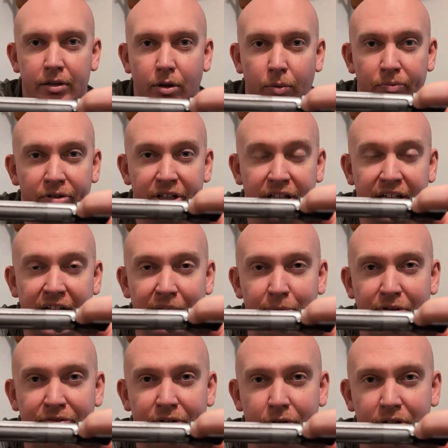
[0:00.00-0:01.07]
Hopefully the
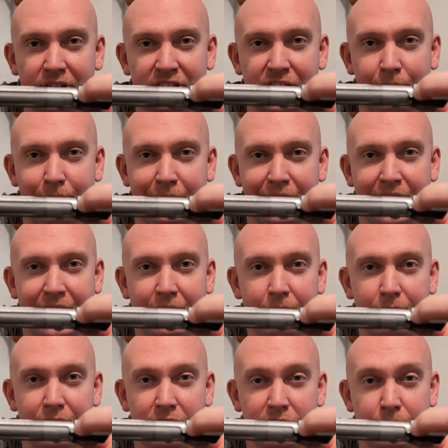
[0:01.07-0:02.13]
camera focused up on that,
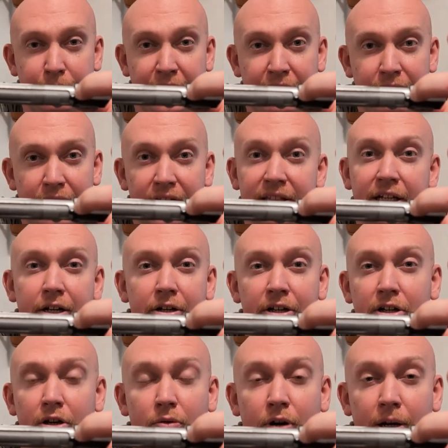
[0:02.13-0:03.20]
but there's a pin right there. You're
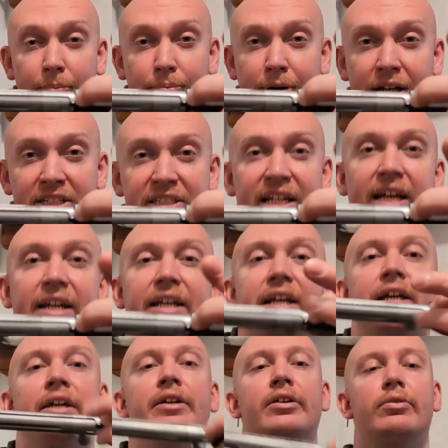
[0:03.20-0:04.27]
going to want to press that
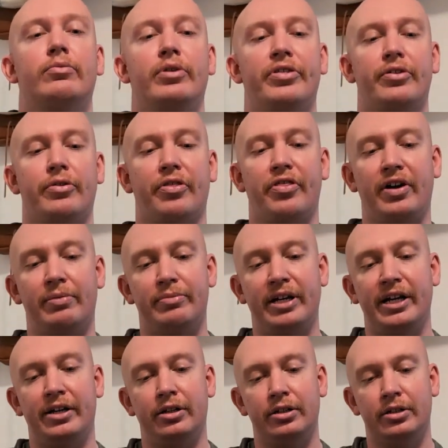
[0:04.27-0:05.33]
in with your
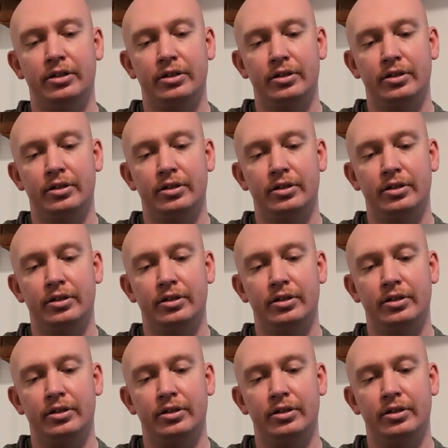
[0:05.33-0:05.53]
thumbnail.